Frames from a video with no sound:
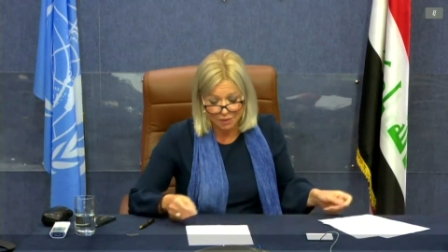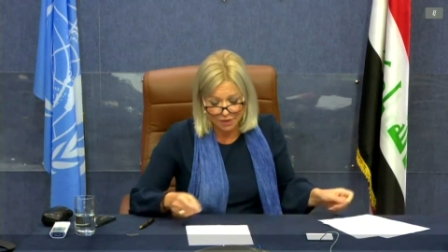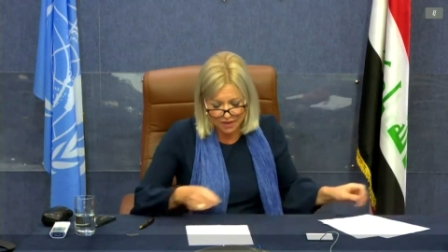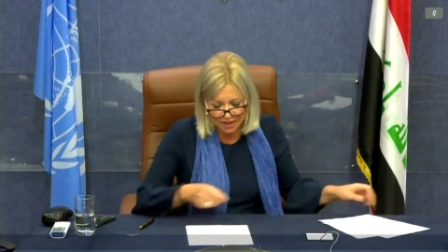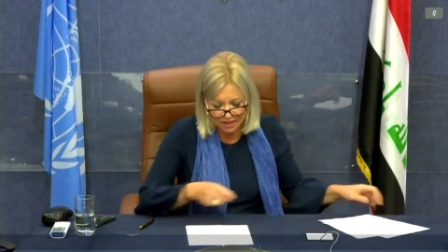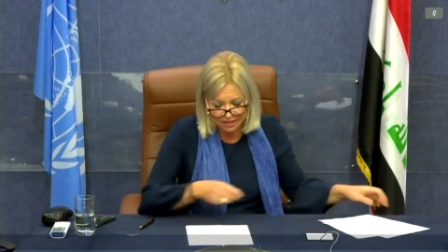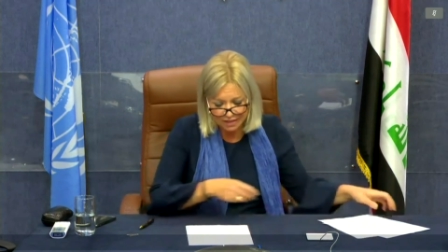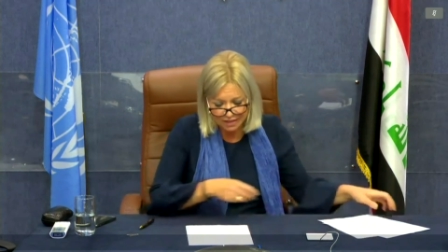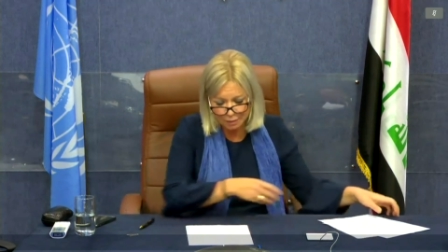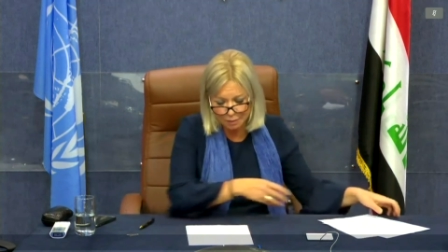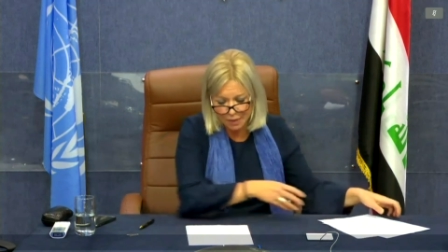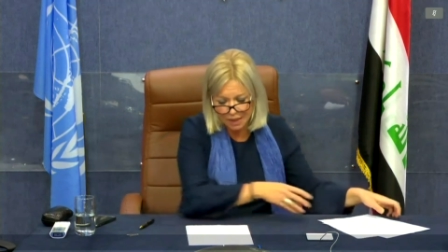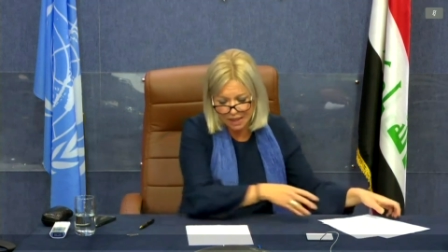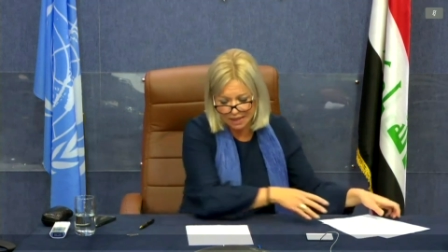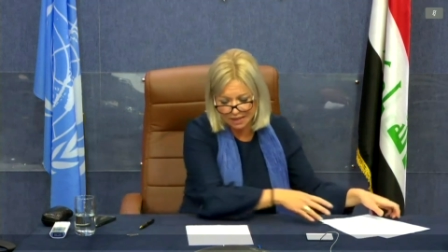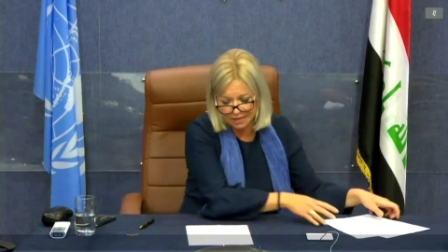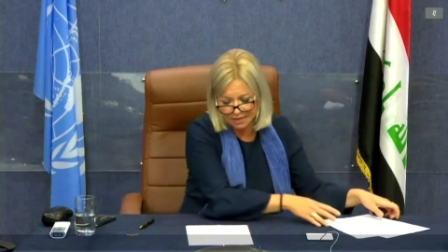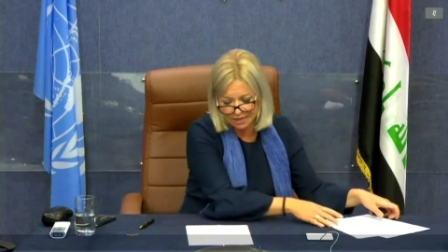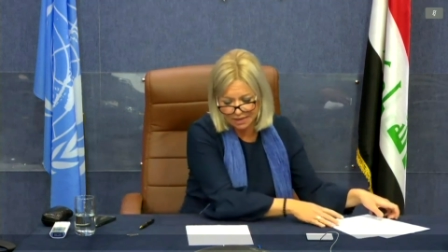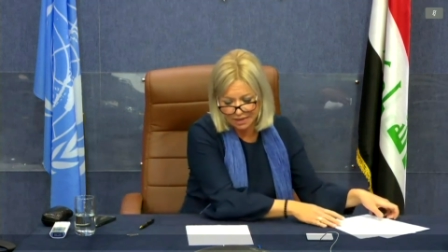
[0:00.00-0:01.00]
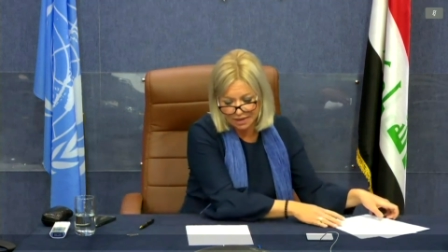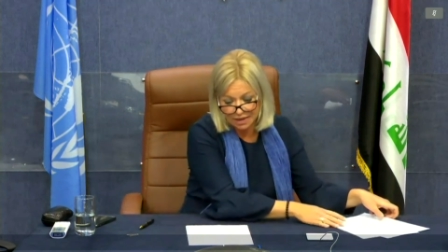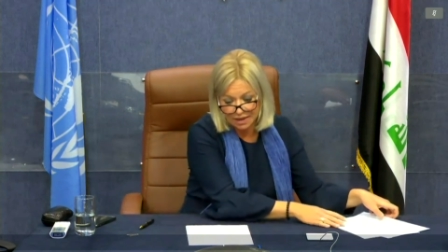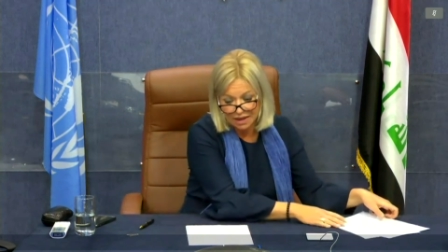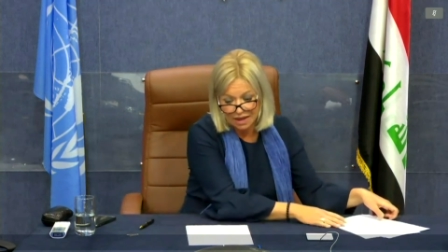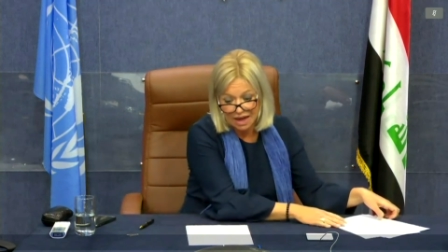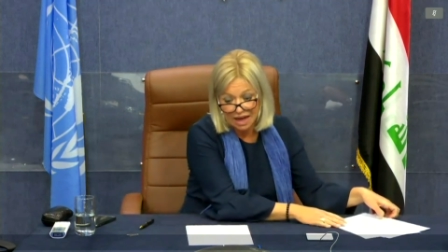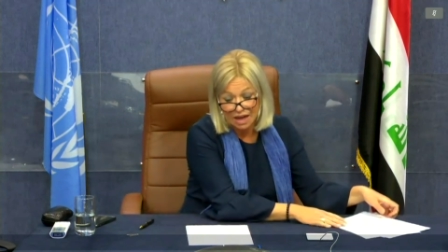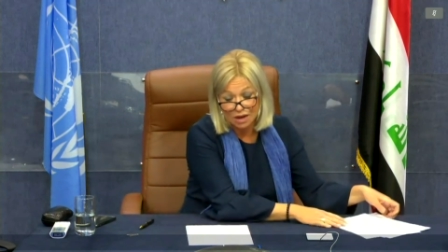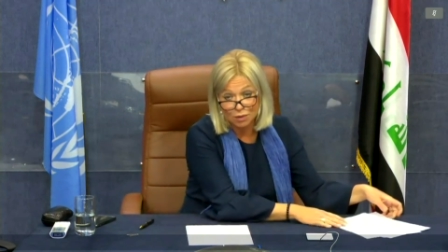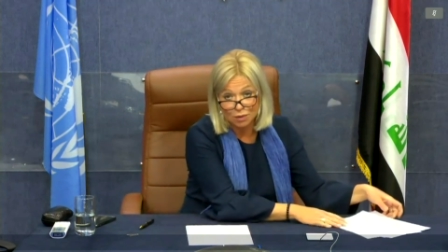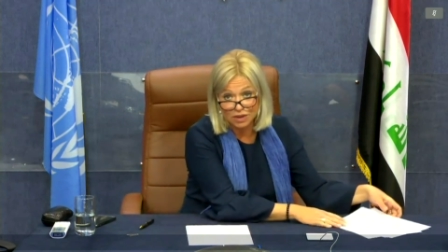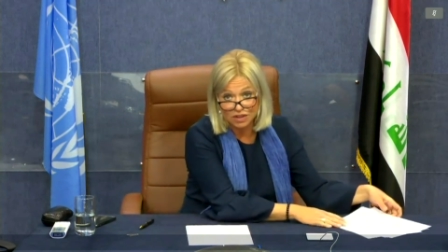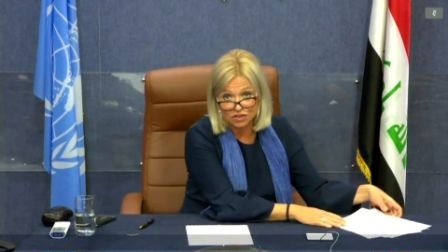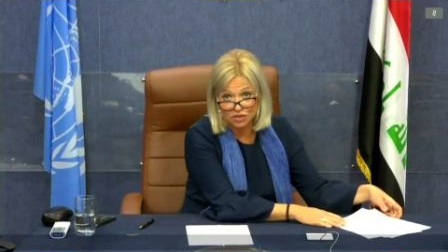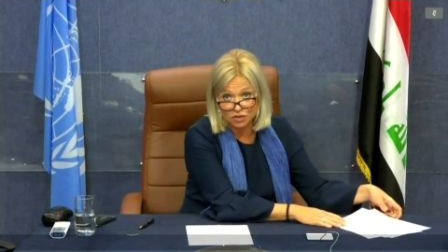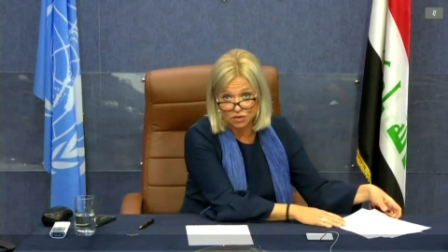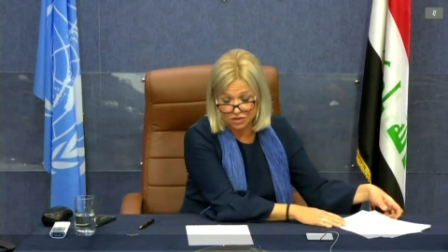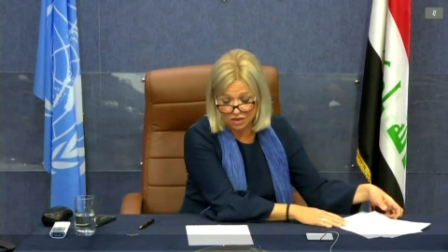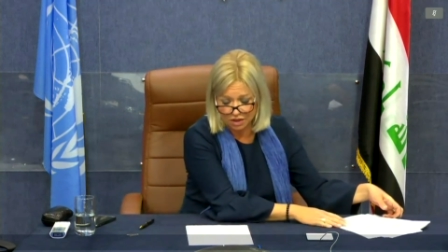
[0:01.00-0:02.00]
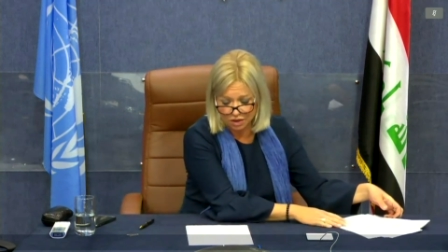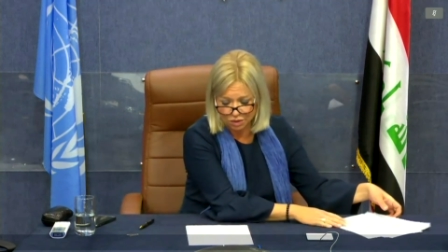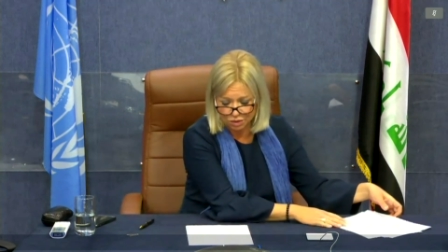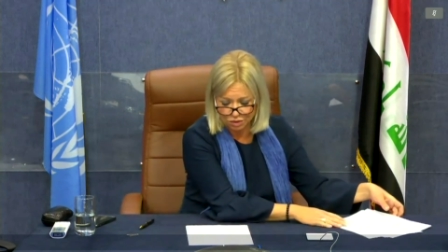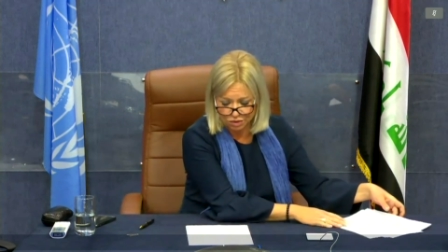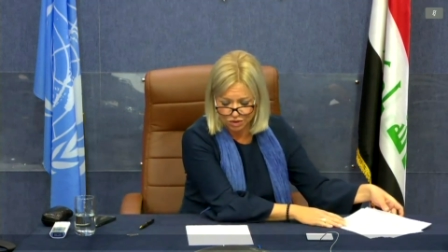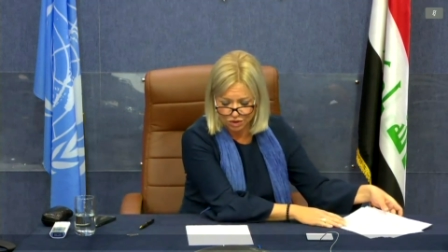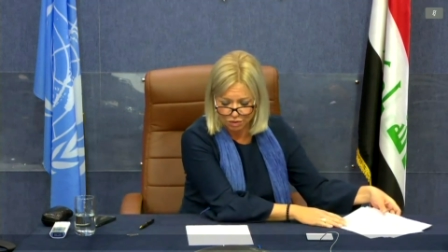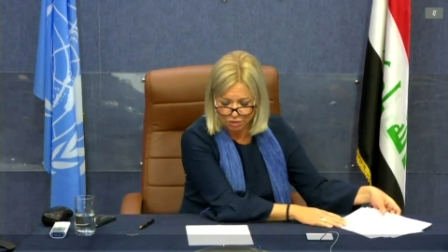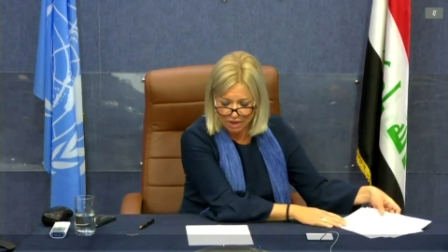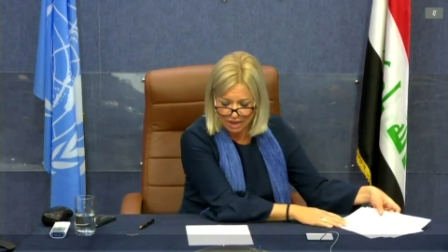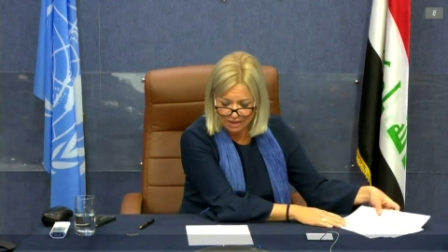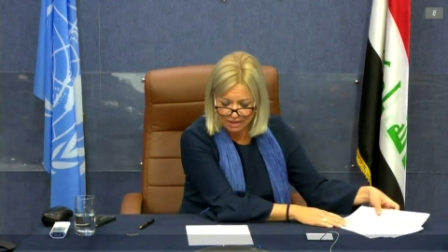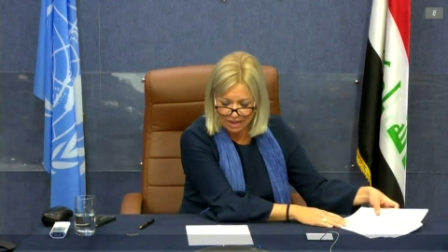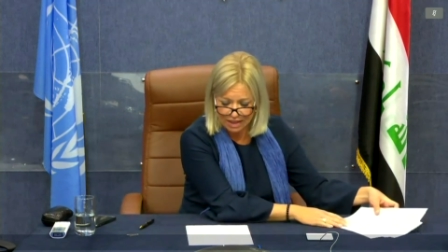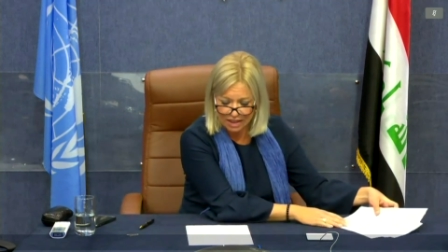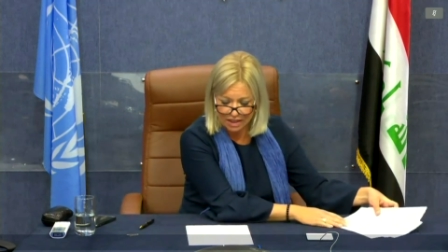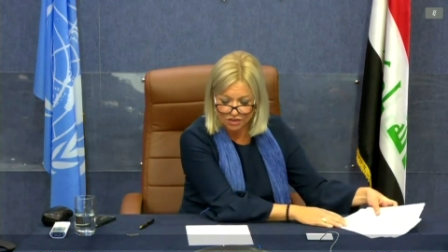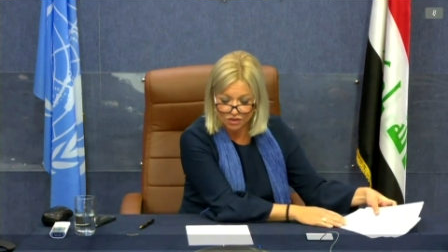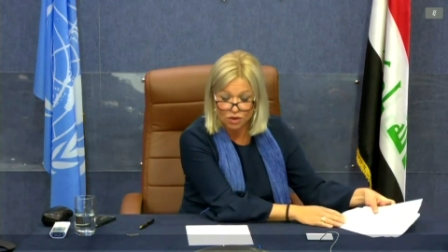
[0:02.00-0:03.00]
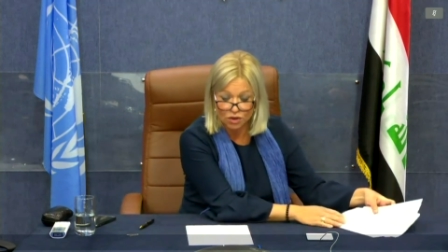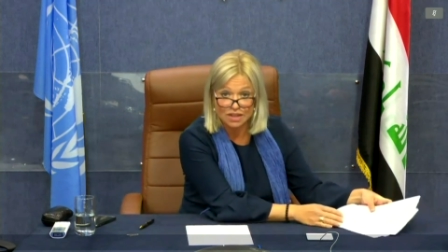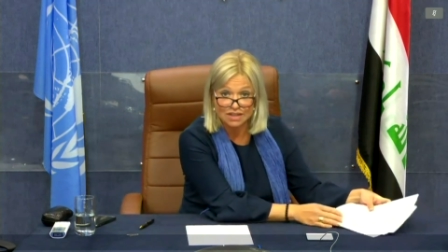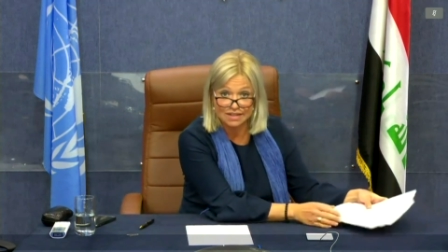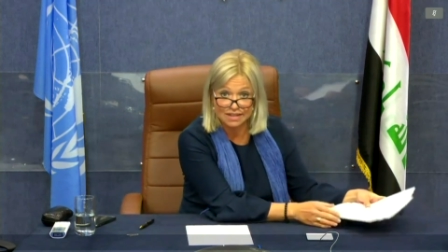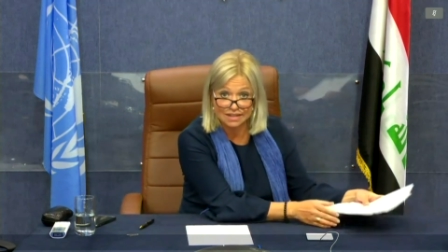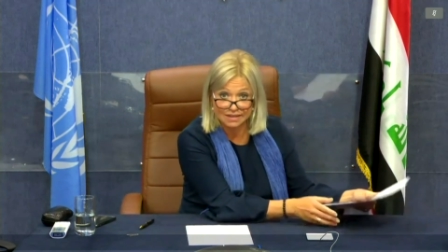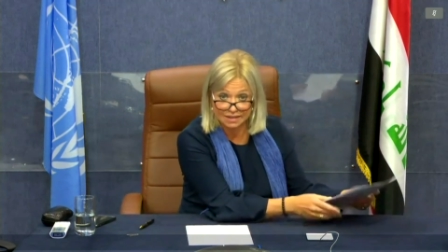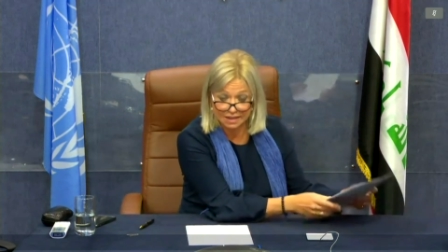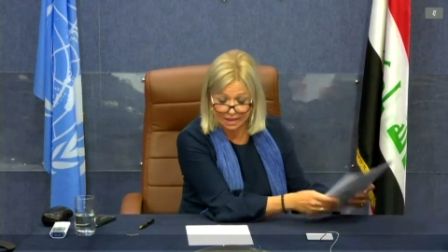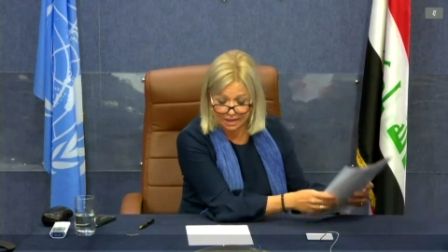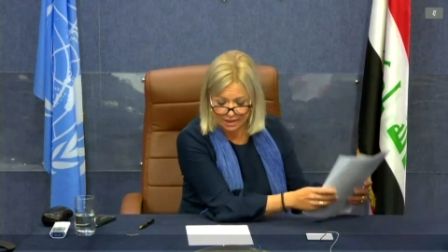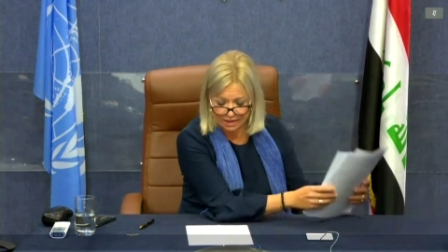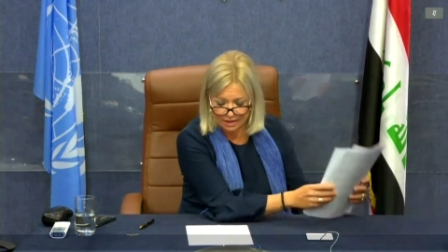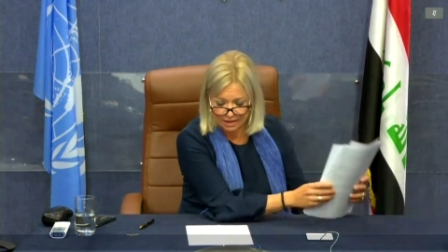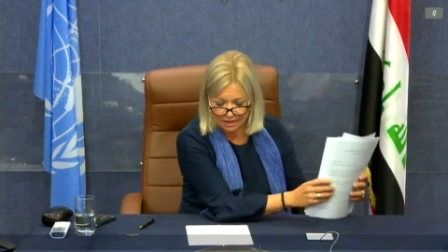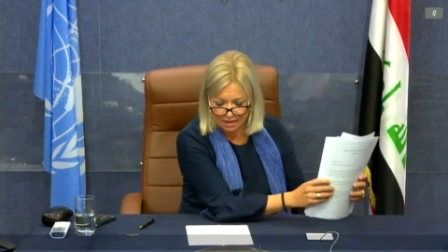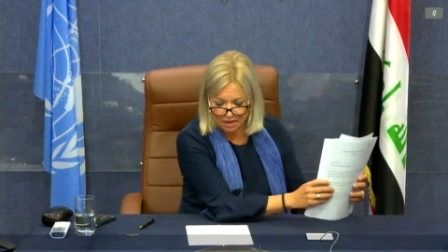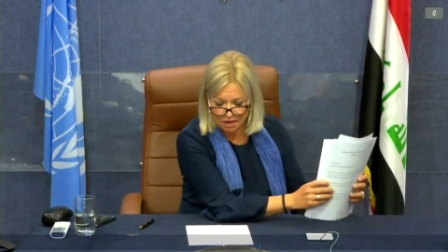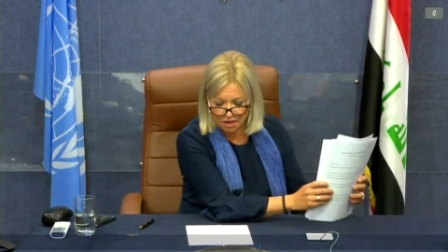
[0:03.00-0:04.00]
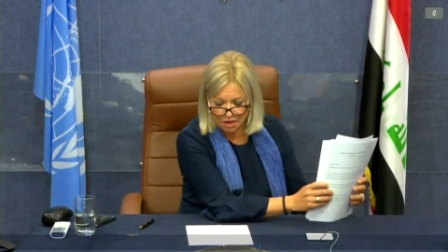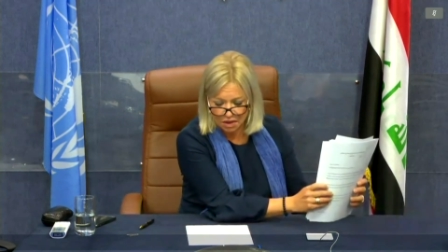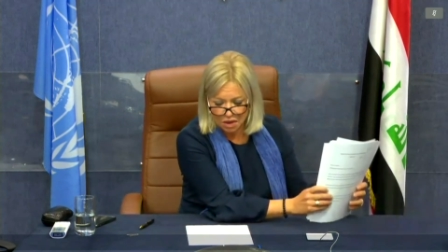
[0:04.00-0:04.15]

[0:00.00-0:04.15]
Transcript: And with this in mind, I wish to salute Grand Ayatollah Sistani,